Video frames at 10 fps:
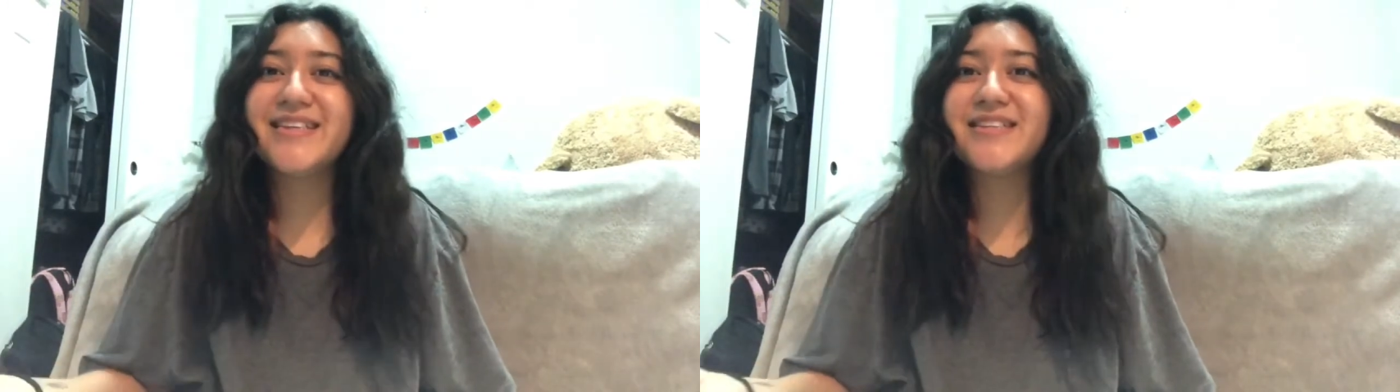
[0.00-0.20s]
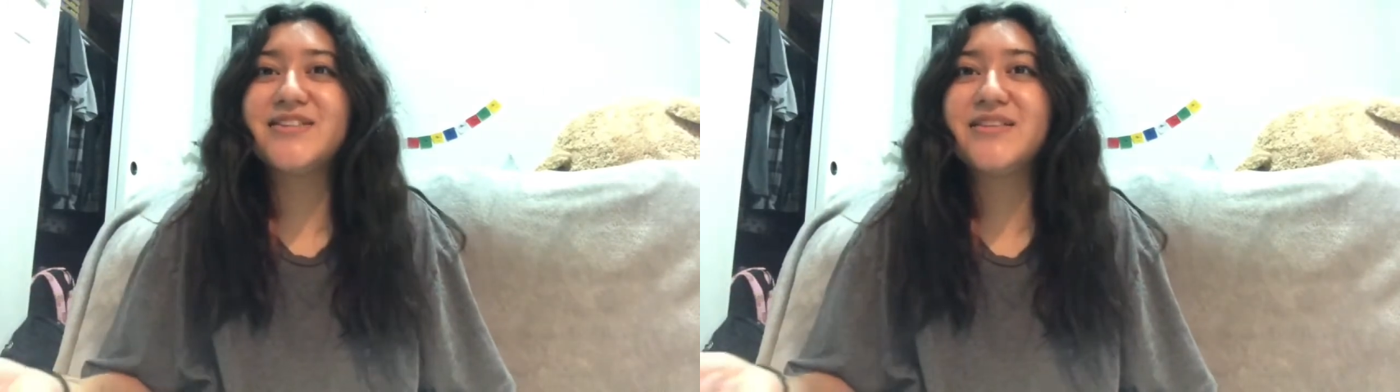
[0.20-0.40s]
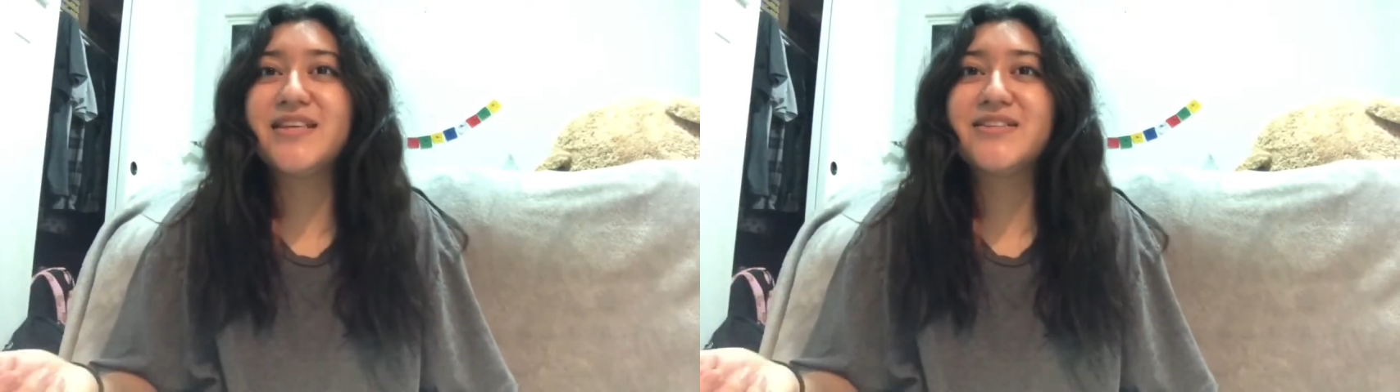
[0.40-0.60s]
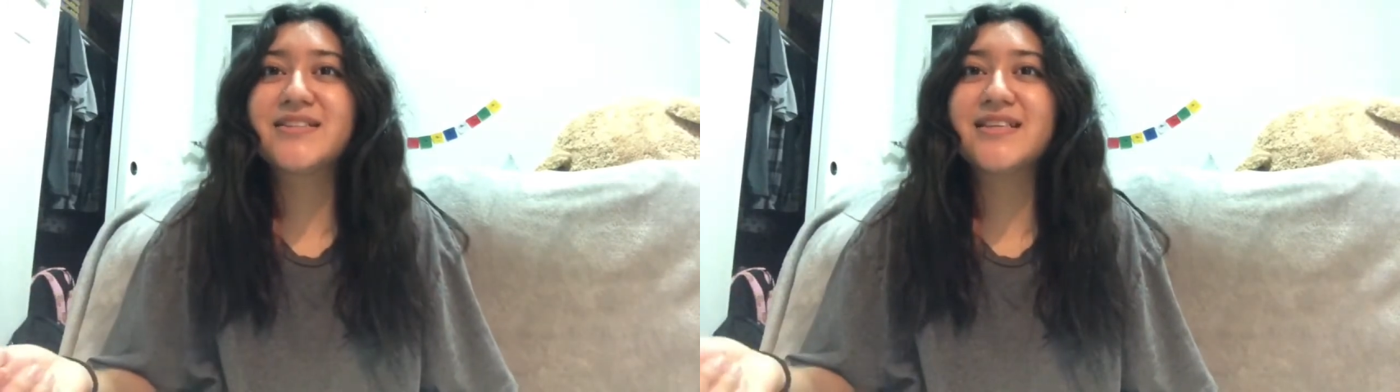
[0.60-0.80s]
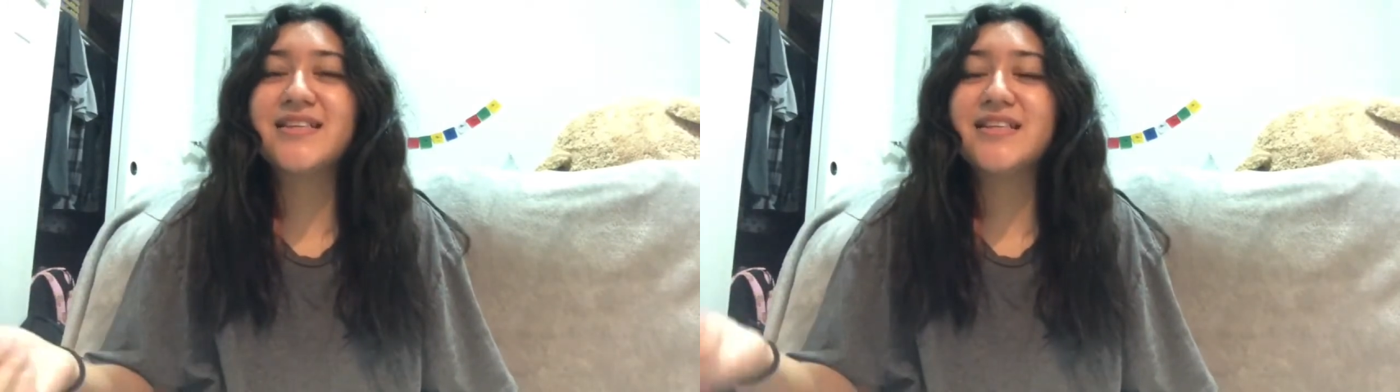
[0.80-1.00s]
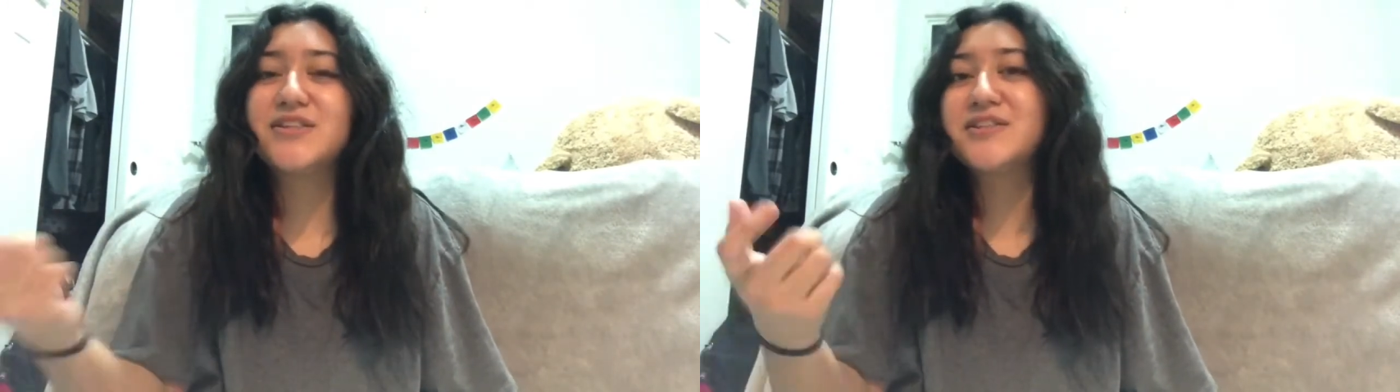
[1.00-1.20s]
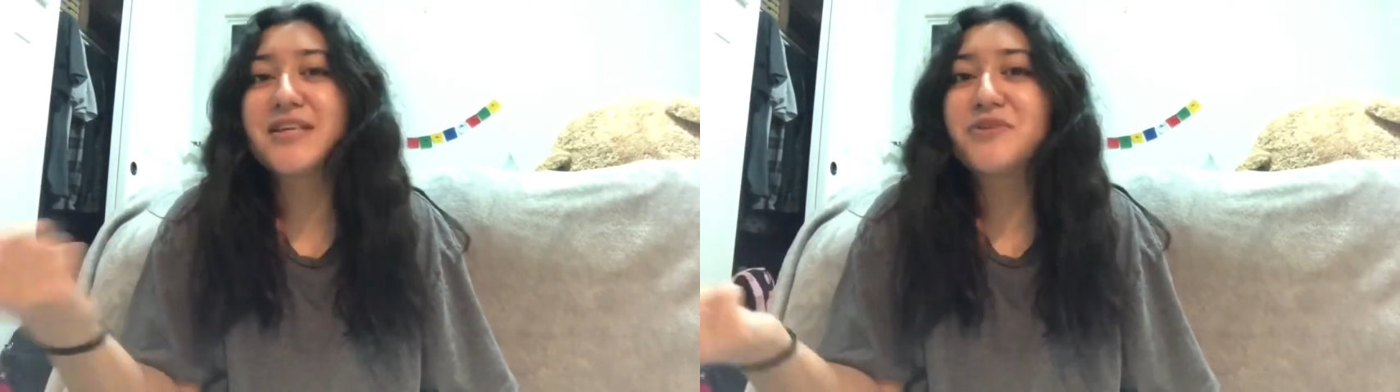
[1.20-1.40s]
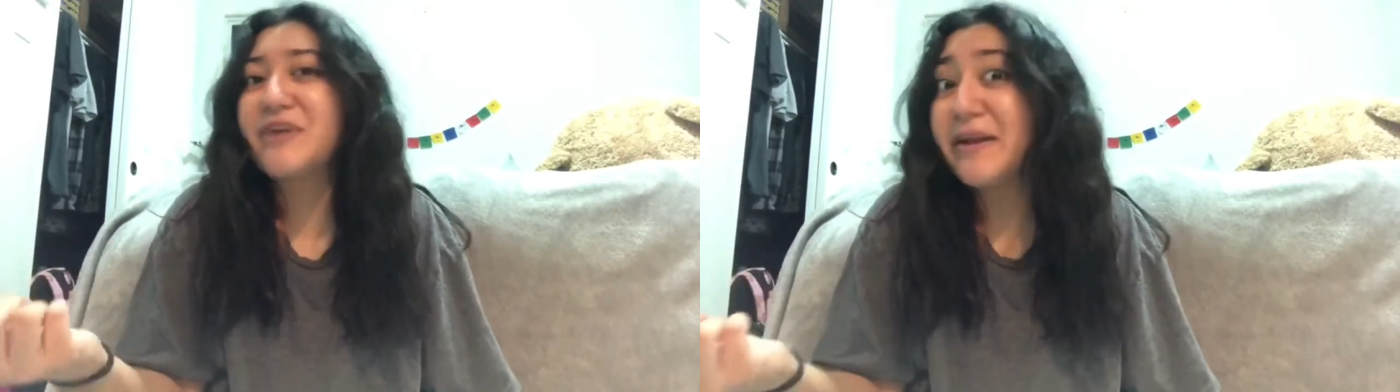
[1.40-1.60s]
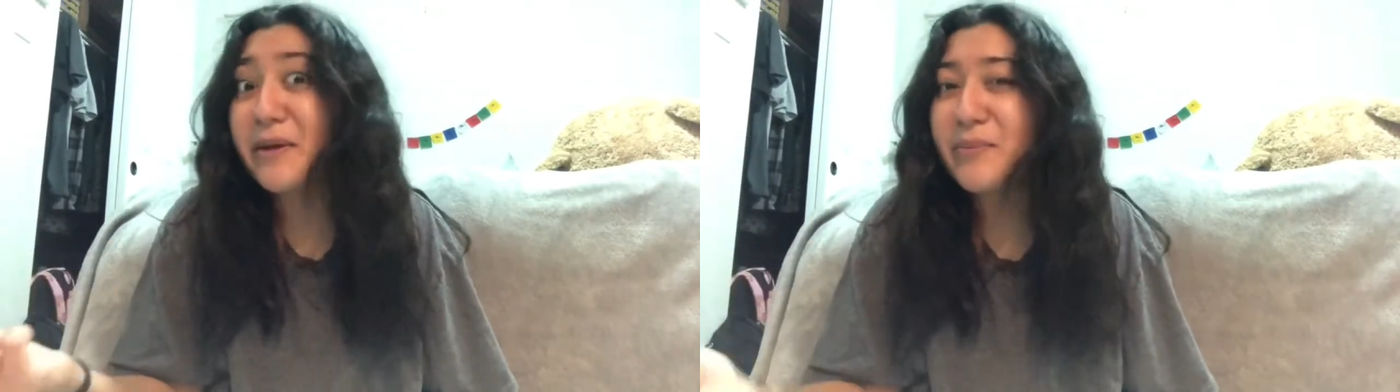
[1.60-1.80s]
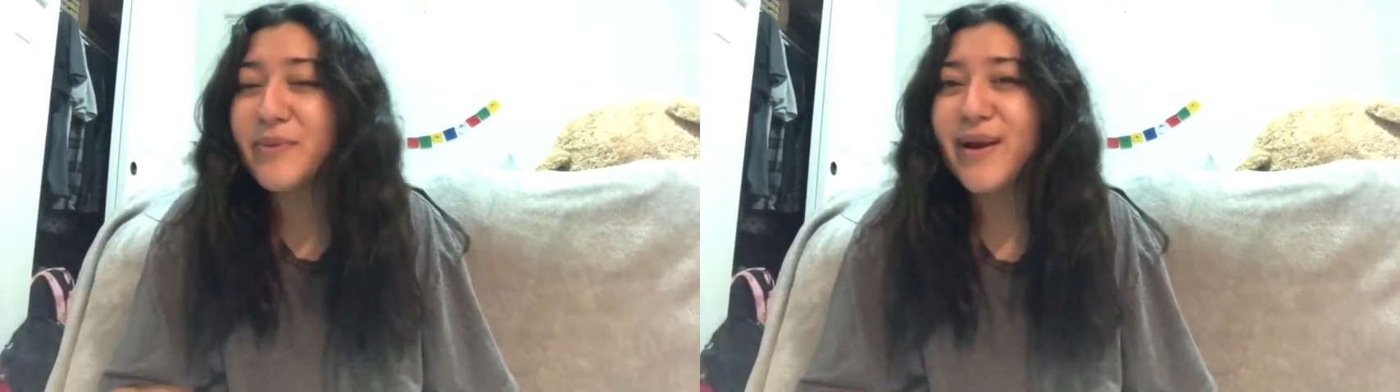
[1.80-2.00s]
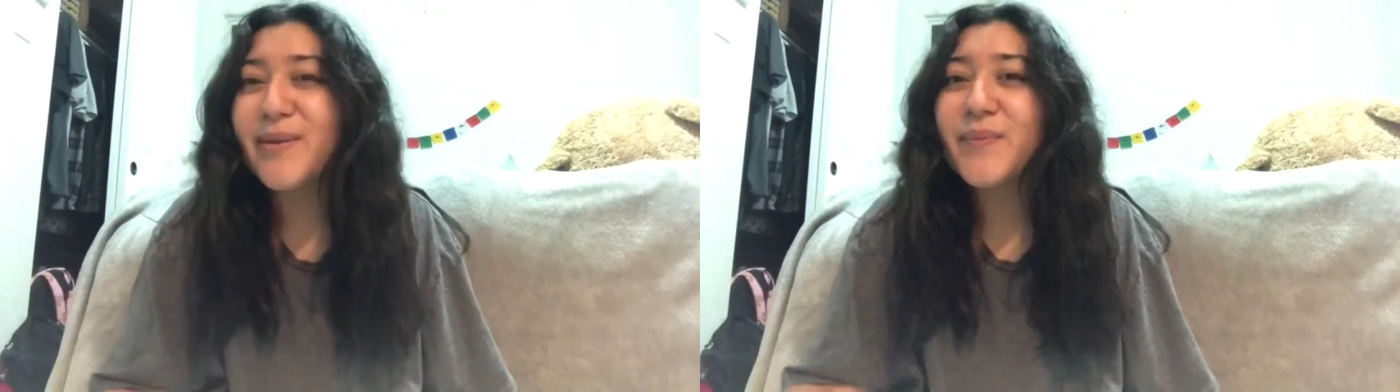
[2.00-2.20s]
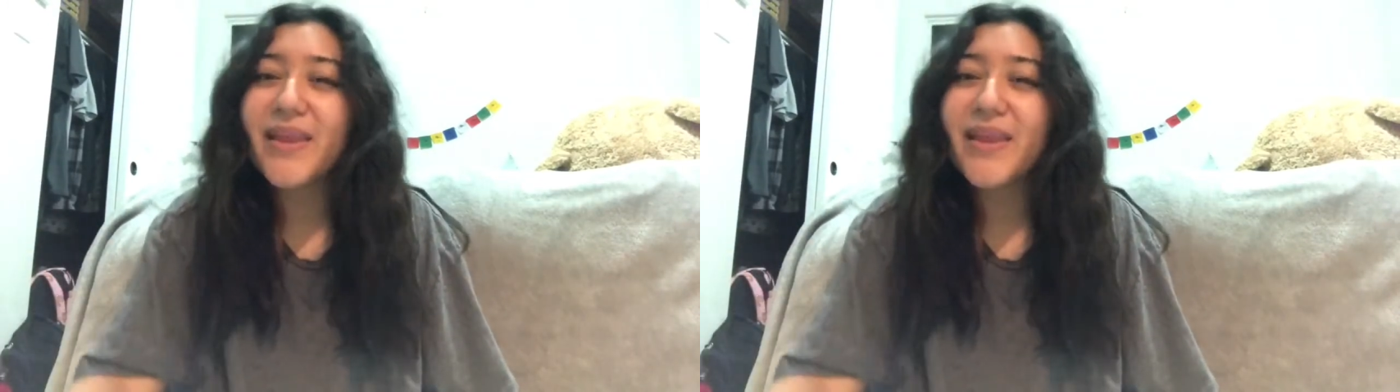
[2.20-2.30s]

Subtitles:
then just like dried up, right?